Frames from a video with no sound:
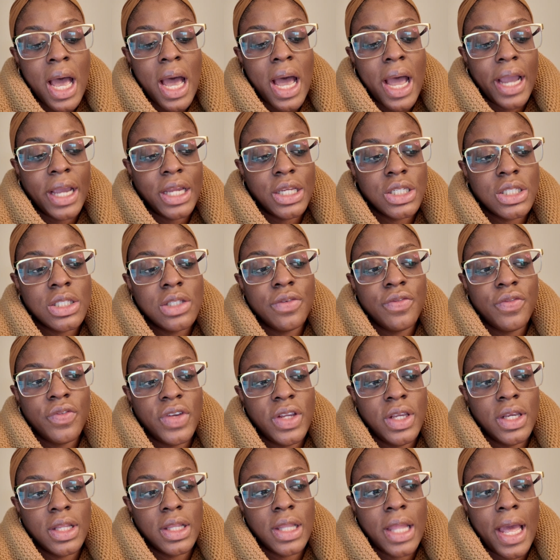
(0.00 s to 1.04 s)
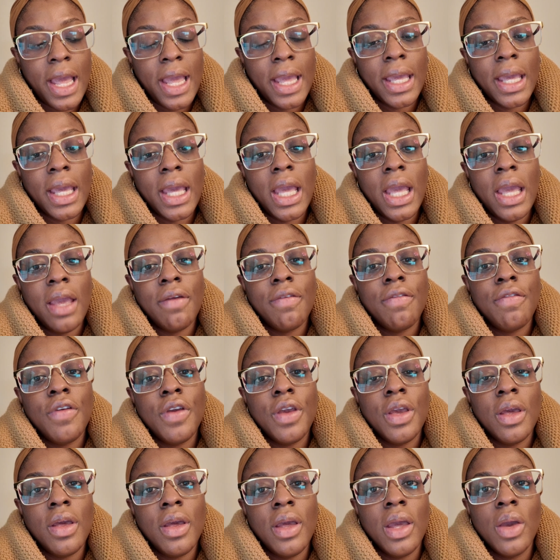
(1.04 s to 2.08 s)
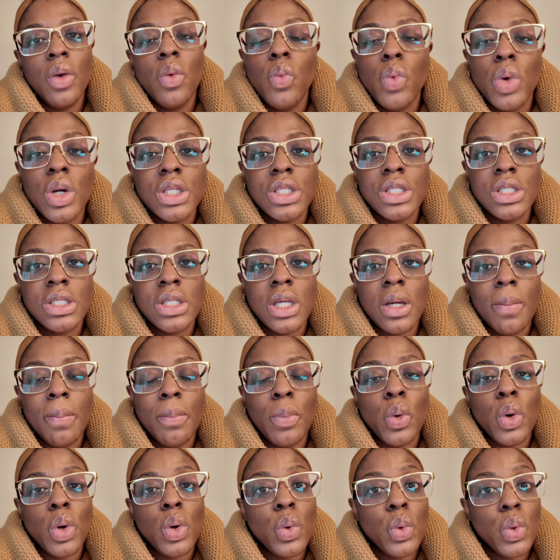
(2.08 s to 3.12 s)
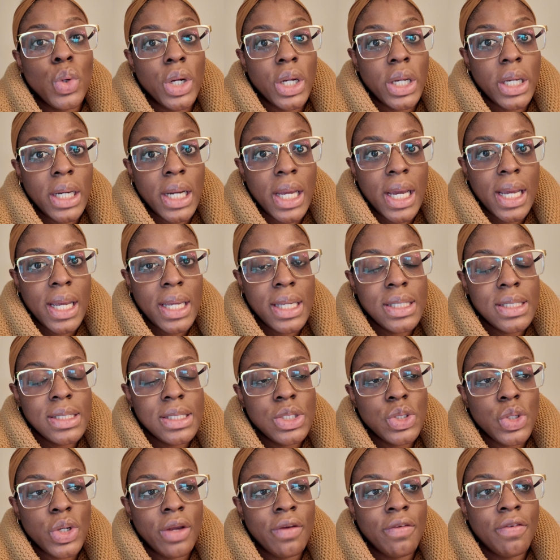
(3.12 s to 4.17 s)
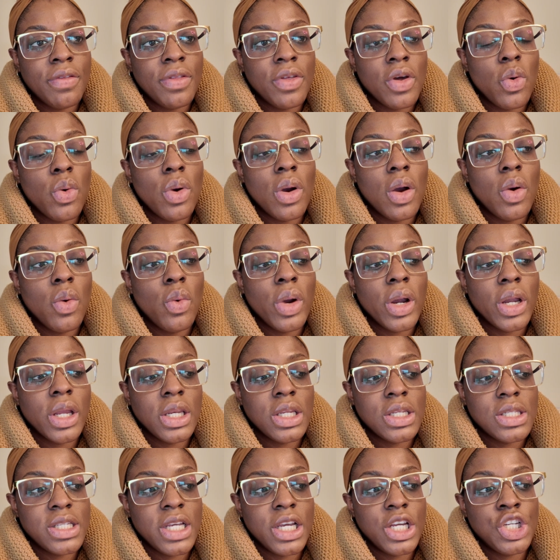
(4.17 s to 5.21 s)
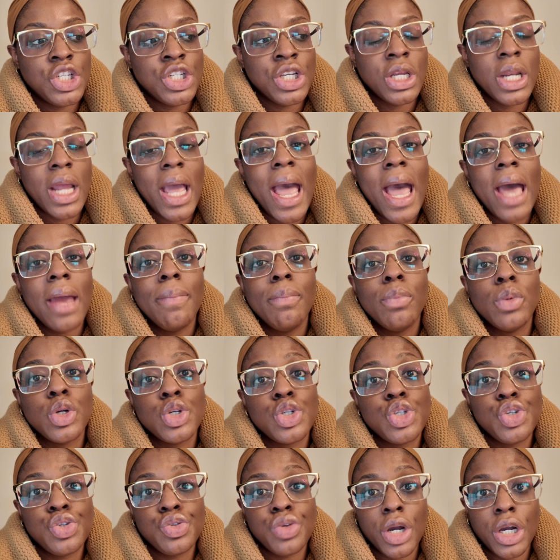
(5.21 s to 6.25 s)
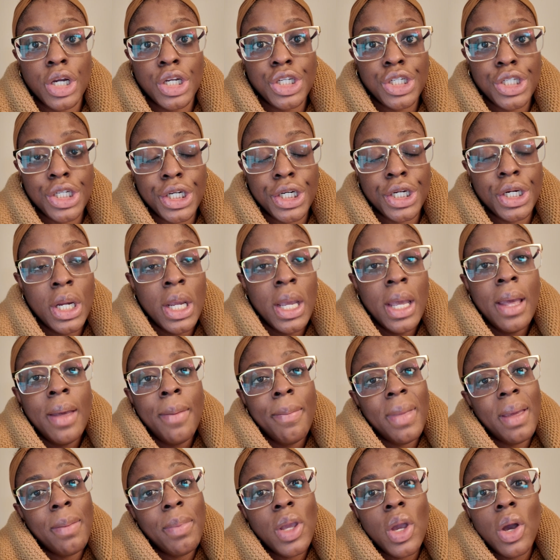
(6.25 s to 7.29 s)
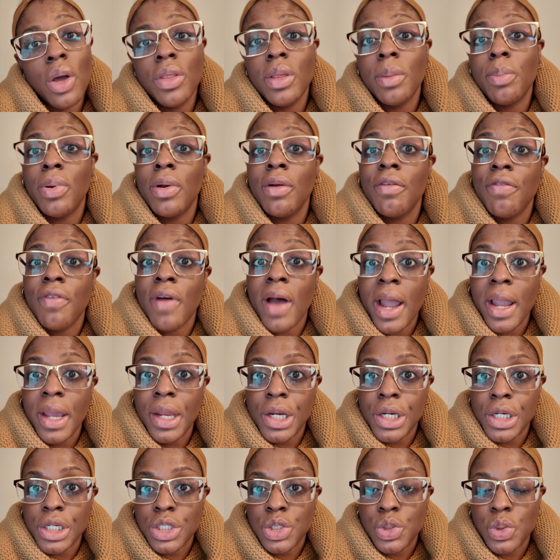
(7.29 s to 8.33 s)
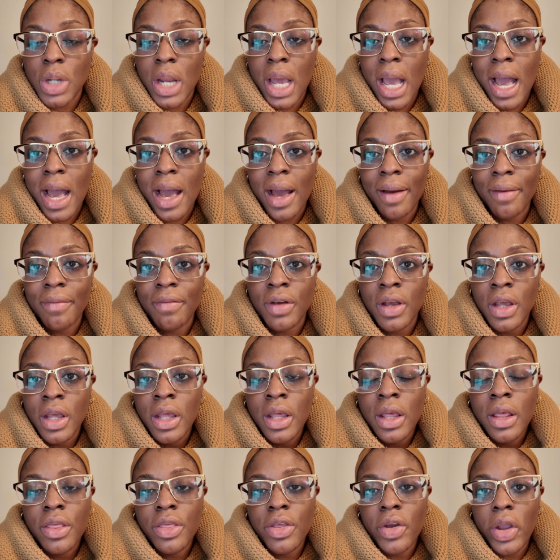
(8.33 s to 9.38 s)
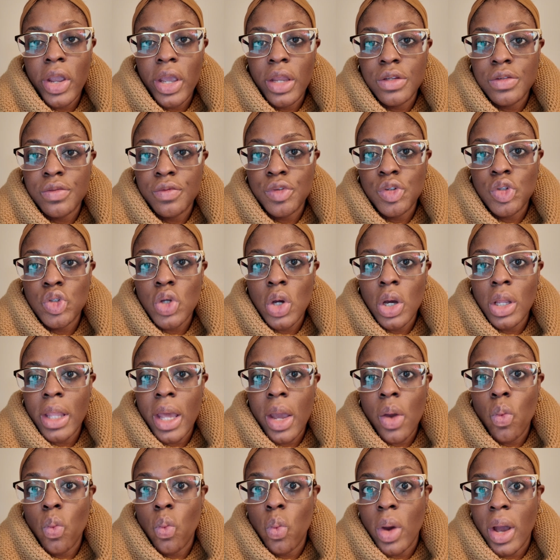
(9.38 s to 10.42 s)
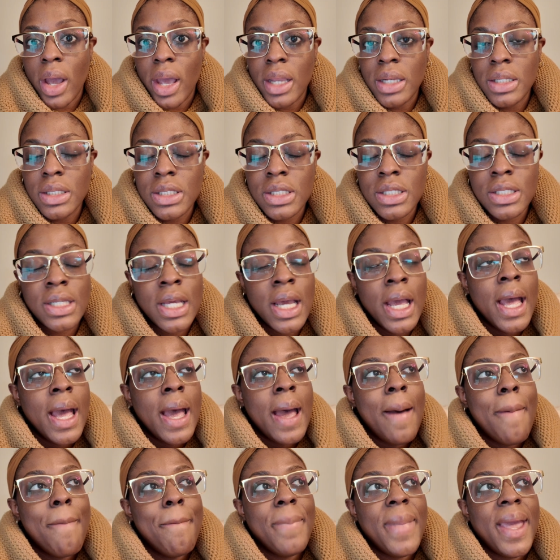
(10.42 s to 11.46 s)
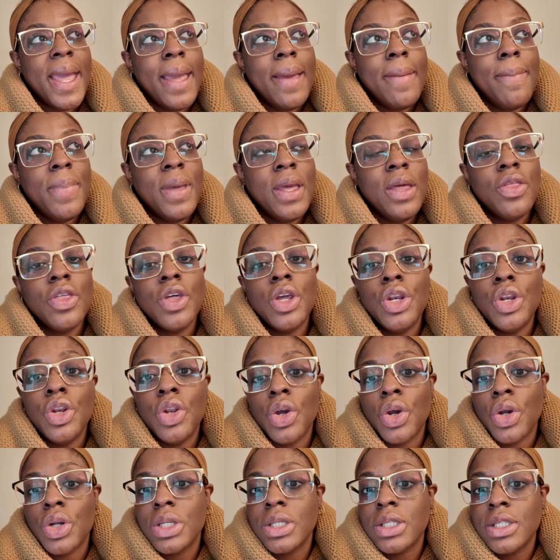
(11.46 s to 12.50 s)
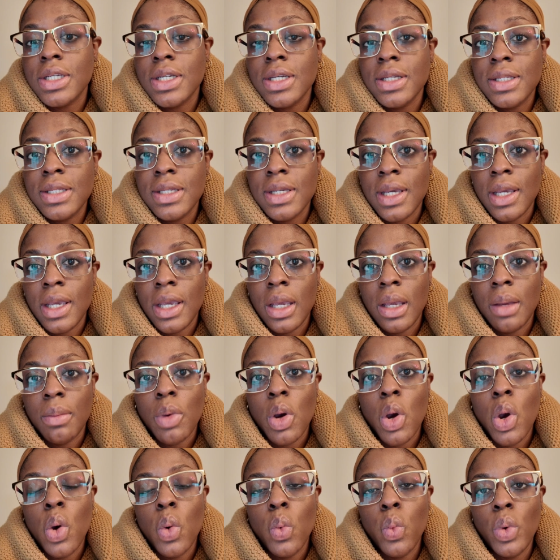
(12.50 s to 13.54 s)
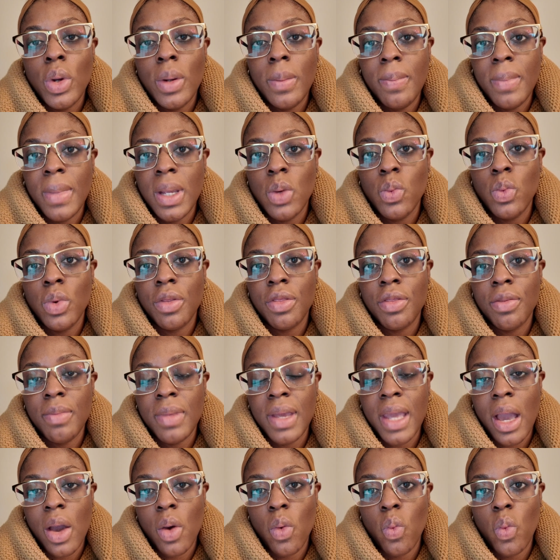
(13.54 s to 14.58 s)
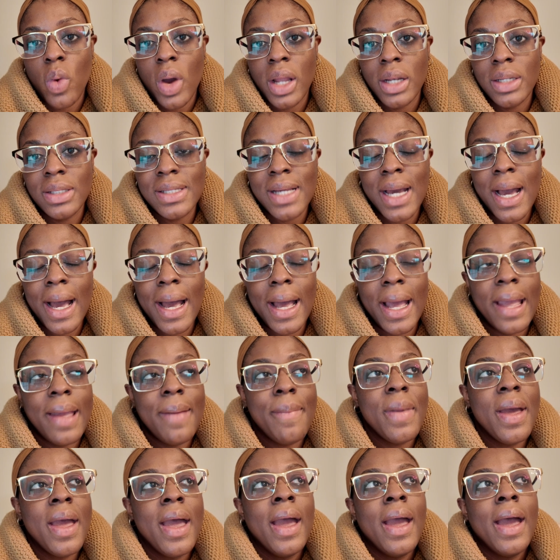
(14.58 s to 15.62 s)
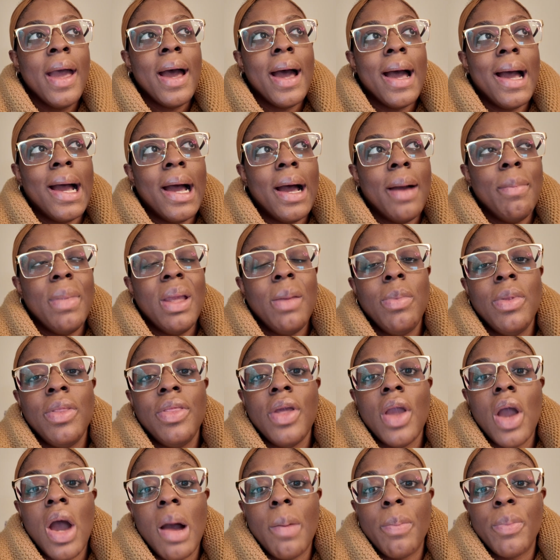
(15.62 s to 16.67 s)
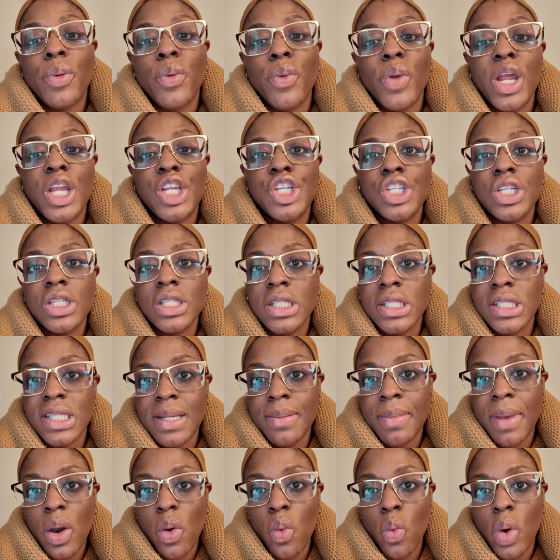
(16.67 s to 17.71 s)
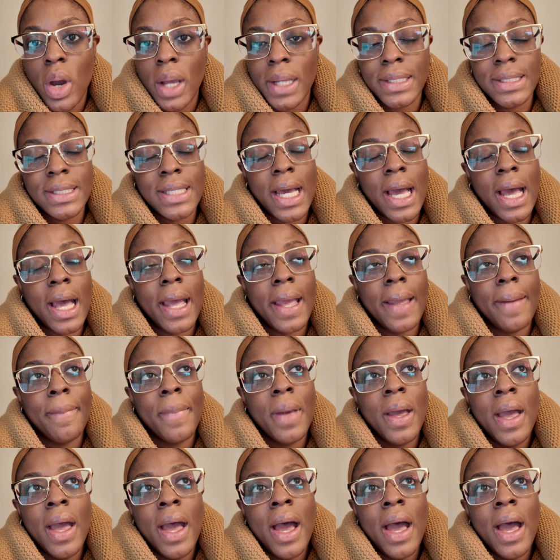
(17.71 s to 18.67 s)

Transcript: I just feel like if it was more organized, or if the organization had more structure, maybe all the providers would have their interviews all at once. Maybe the nursing team would meet with me at one time. Maybe the operations team at one time.